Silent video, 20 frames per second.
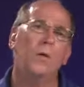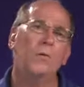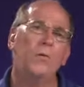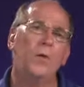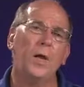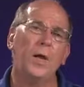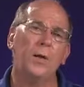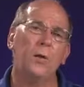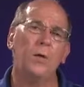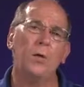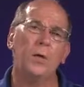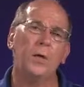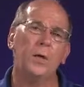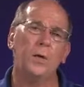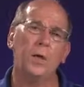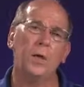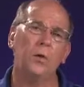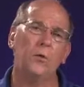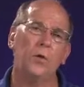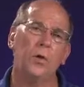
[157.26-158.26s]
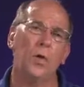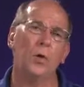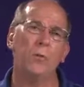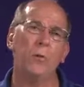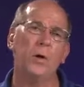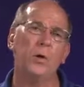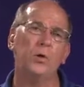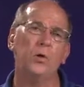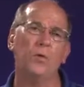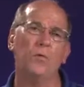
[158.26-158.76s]
Let's take a look at the
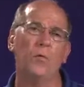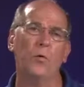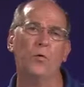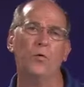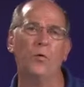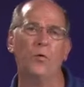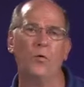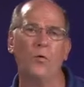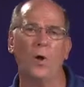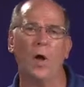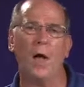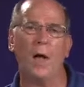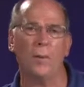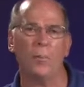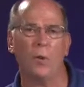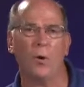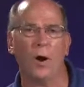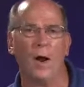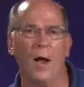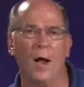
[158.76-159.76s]
acceleration versus time